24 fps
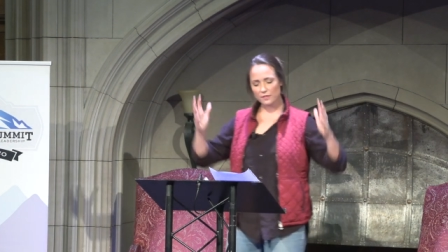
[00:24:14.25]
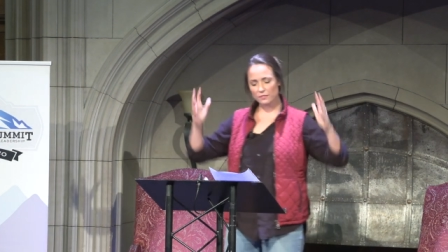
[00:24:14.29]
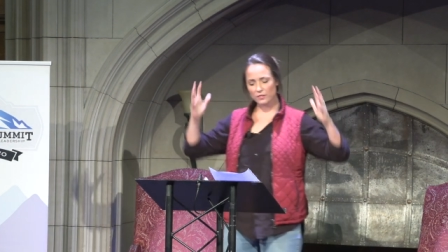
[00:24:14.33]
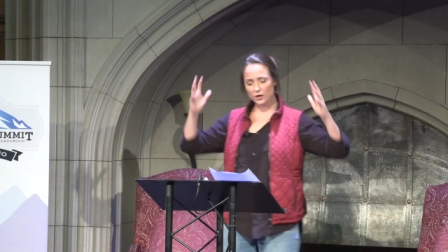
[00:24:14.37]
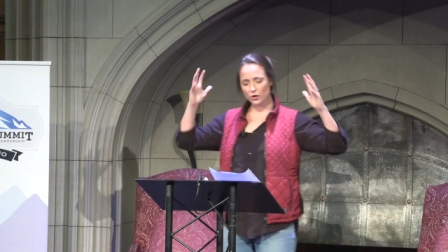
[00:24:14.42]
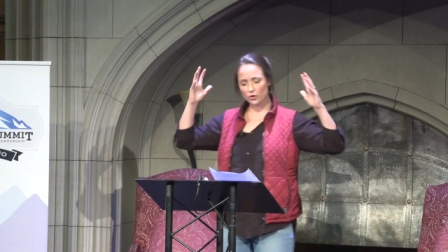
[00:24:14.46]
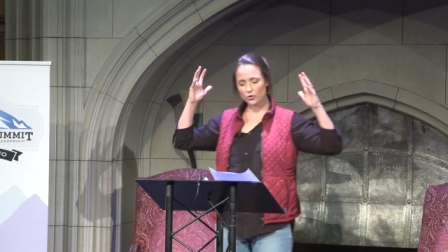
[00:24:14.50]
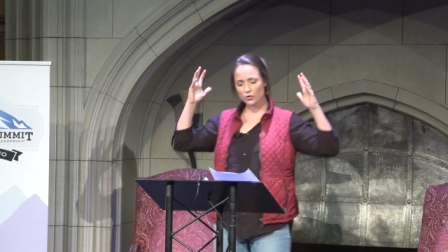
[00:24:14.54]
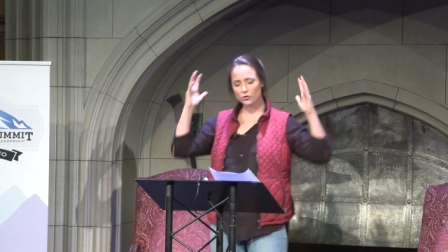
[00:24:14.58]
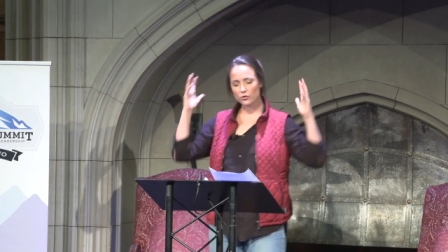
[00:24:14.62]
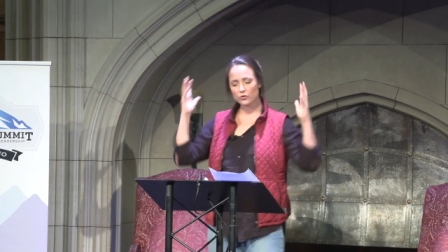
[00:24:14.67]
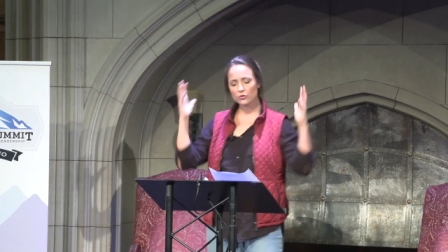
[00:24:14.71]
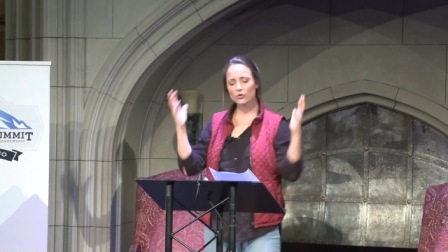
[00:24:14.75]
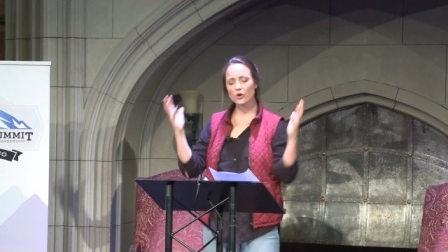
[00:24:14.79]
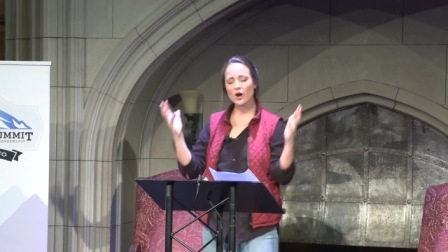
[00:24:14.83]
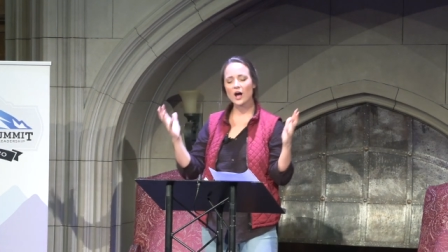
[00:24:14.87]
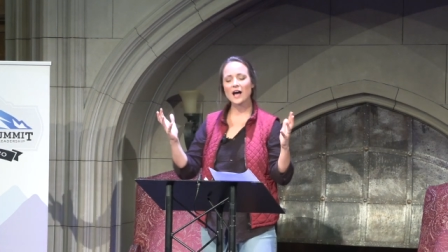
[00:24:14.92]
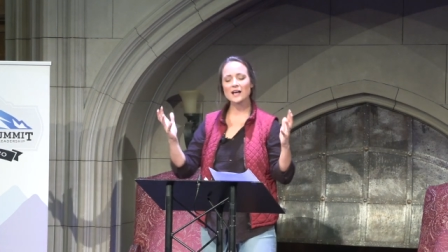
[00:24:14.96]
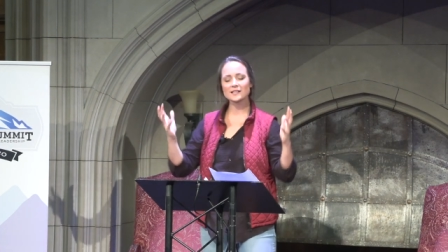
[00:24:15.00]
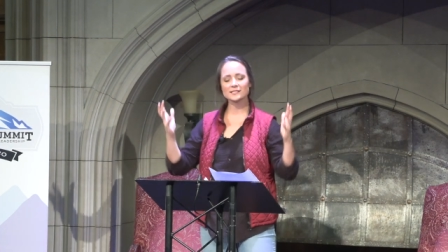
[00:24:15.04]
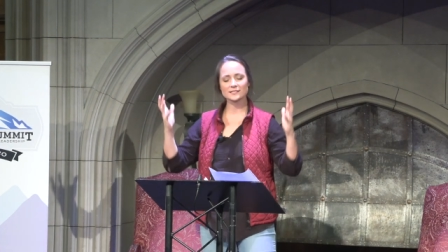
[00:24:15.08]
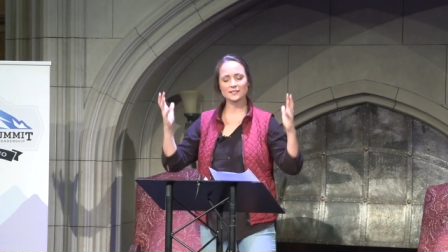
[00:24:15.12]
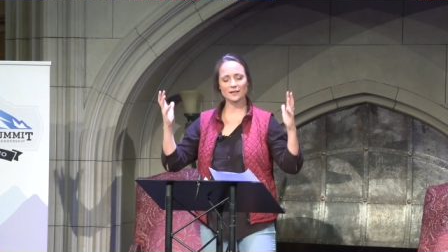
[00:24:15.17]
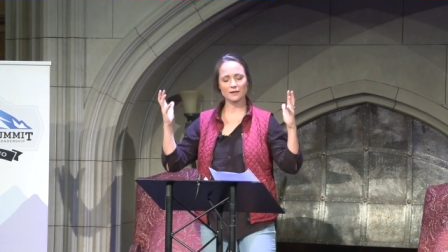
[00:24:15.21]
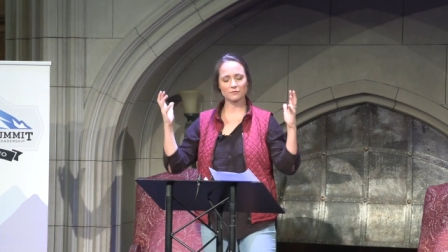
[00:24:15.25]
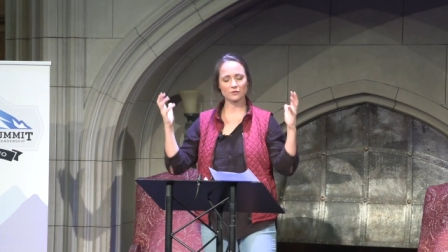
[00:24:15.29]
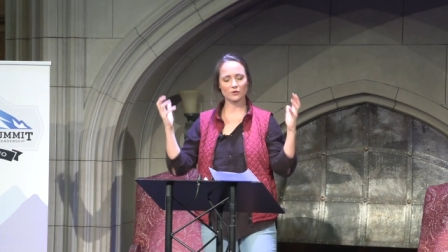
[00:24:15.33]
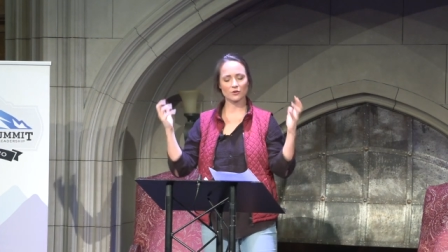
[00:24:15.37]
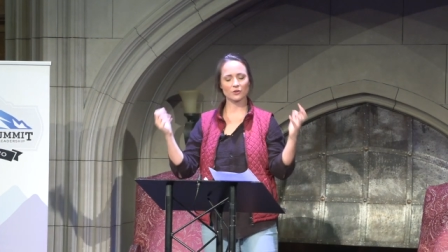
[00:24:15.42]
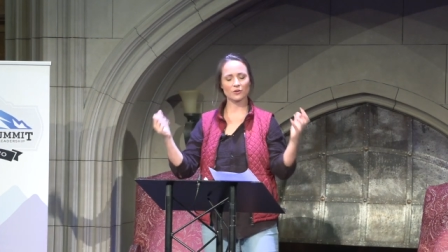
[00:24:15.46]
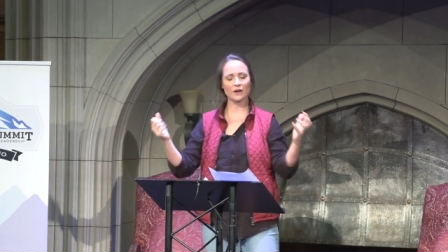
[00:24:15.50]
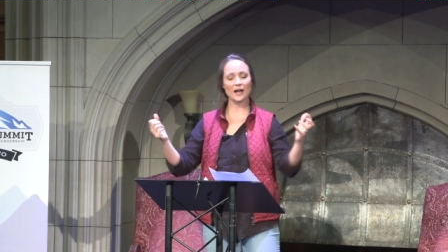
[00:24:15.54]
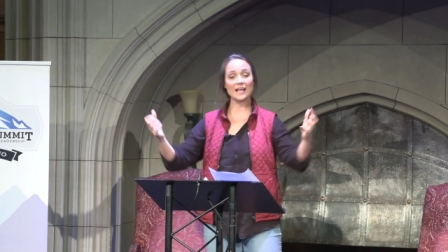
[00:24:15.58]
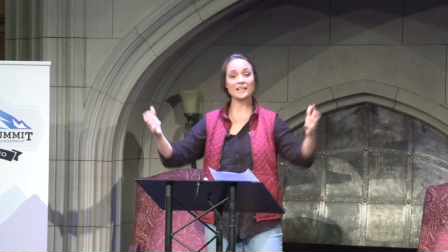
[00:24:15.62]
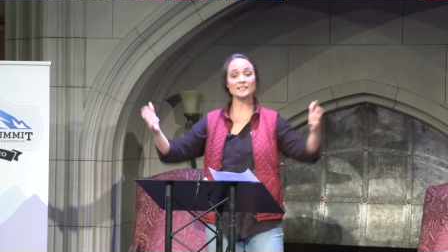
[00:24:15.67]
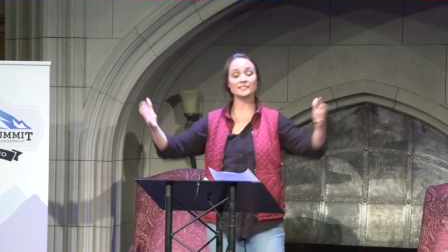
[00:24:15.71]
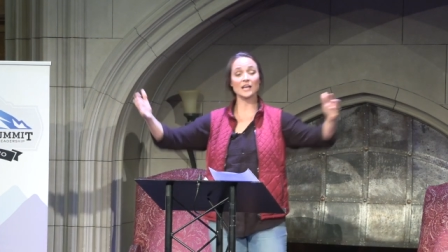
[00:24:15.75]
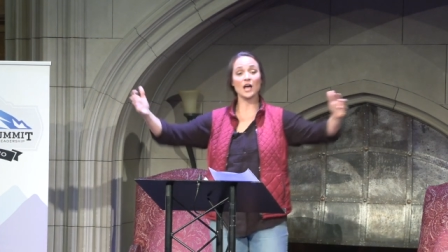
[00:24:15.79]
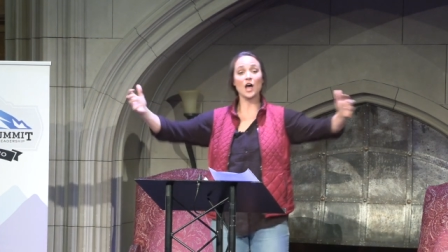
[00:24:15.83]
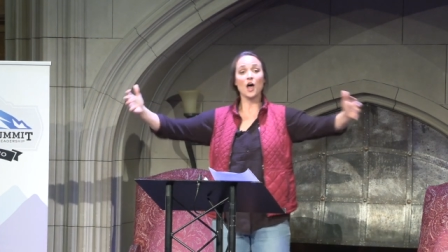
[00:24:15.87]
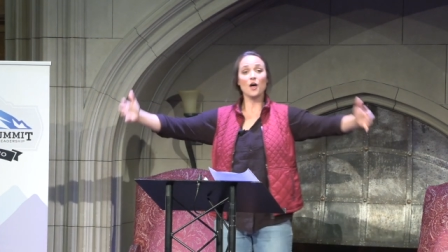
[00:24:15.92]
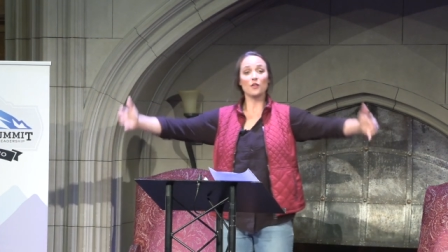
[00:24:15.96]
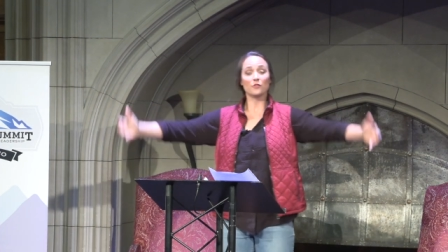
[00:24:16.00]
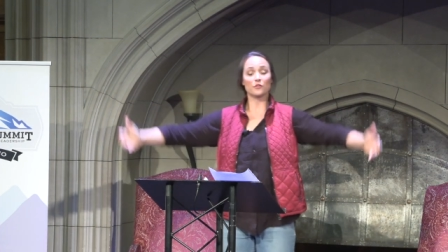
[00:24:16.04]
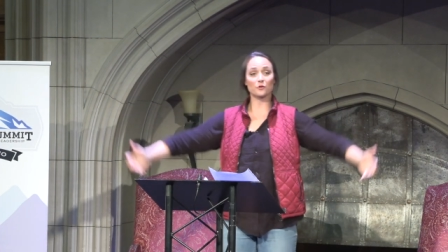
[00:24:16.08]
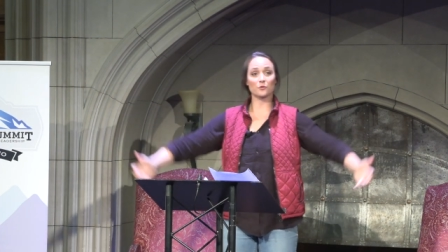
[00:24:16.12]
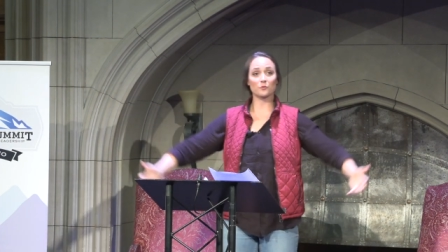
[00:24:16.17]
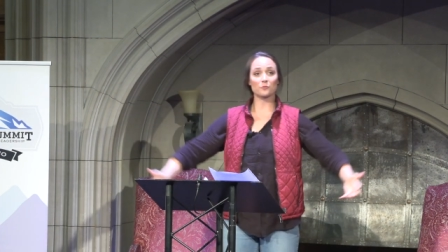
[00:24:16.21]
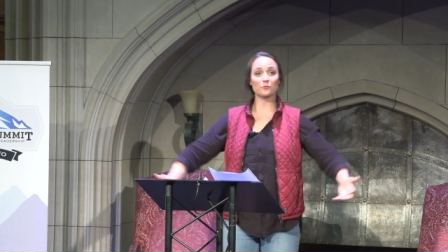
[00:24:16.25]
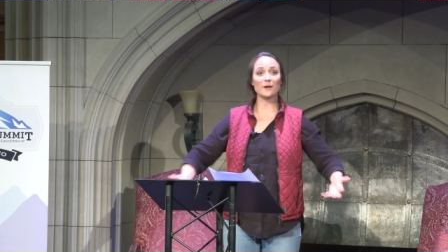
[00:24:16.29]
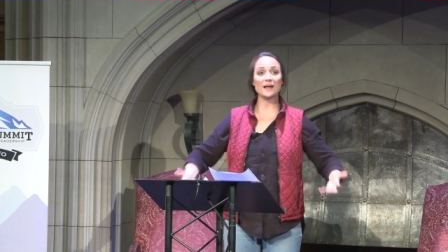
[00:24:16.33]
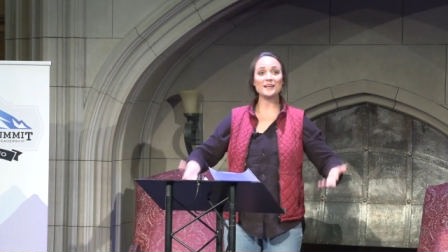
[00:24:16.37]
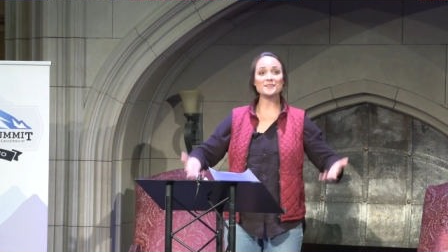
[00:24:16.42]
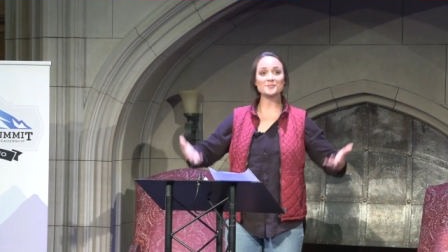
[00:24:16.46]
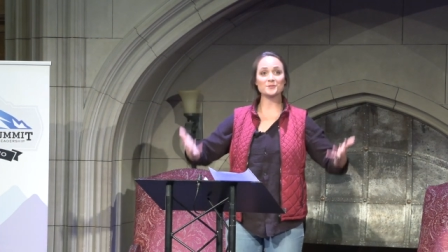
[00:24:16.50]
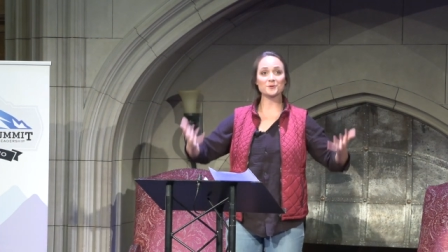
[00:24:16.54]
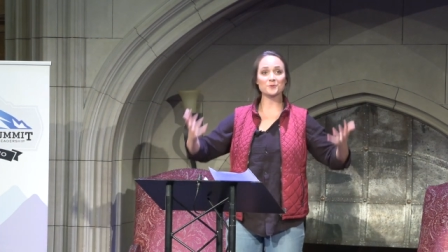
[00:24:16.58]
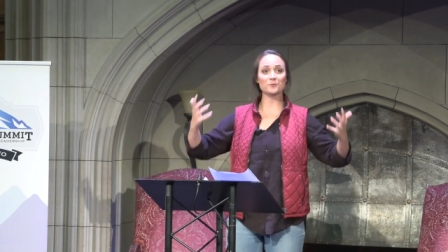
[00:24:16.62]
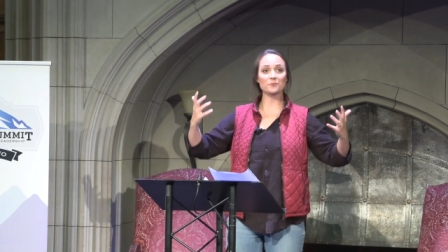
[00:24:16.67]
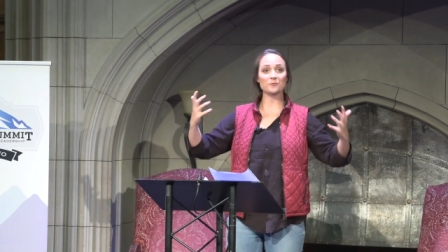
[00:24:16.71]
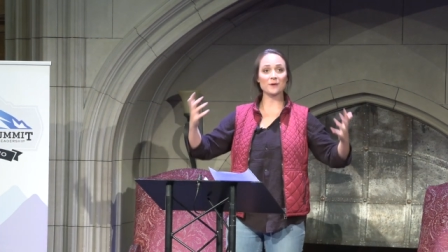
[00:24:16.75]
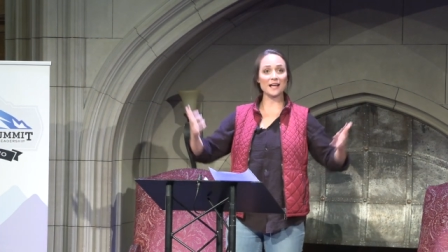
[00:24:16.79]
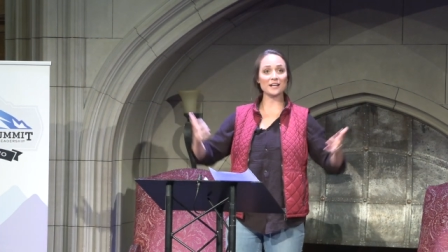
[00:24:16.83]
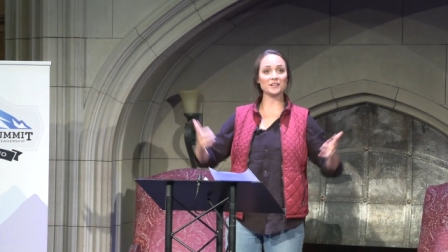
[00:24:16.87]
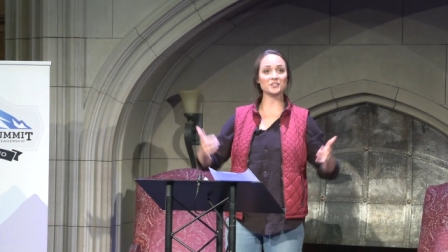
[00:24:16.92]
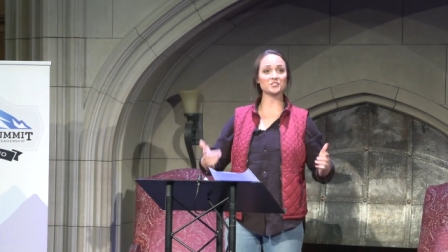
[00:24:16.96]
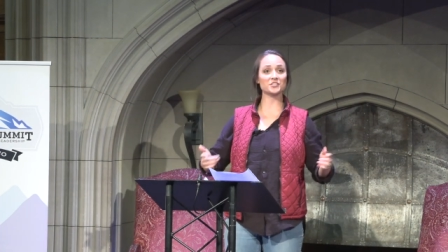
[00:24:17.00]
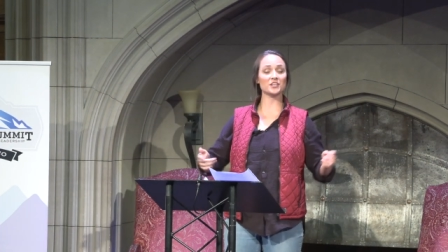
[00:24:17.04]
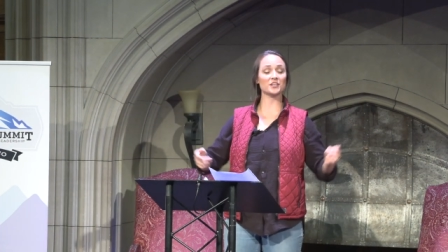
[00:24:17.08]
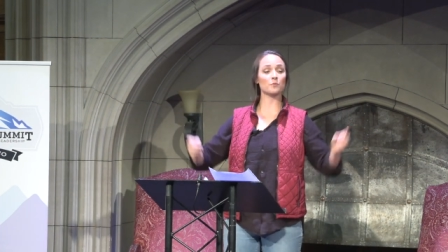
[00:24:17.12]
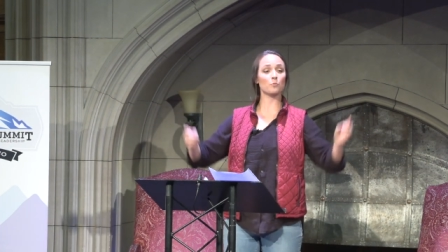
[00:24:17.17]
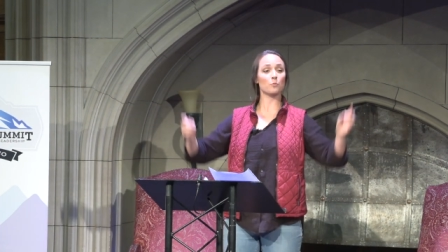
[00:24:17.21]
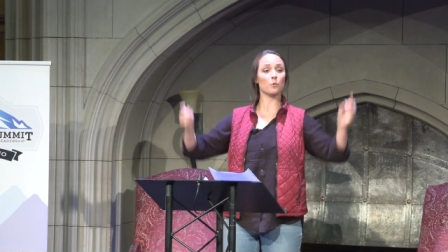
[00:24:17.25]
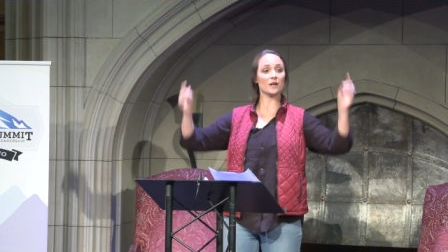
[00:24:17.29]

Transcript: the cross of Christ. The resurrection